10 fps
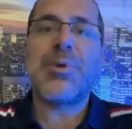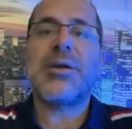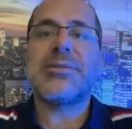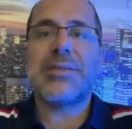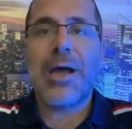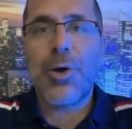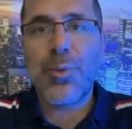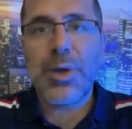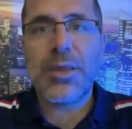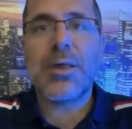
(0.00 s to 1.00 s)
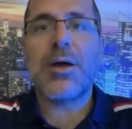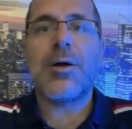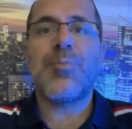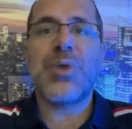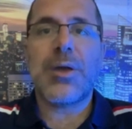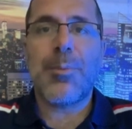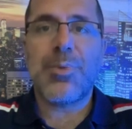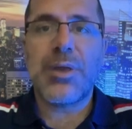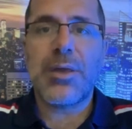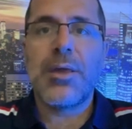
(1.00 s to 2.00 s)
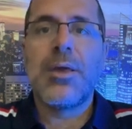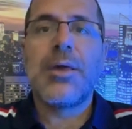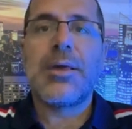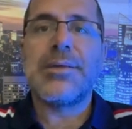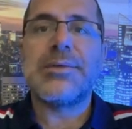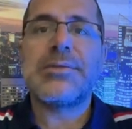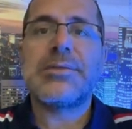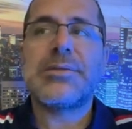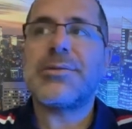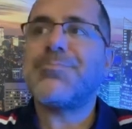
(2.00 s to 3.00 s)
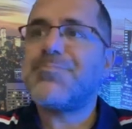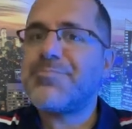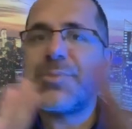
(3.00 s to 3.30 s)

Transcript: because now the company is,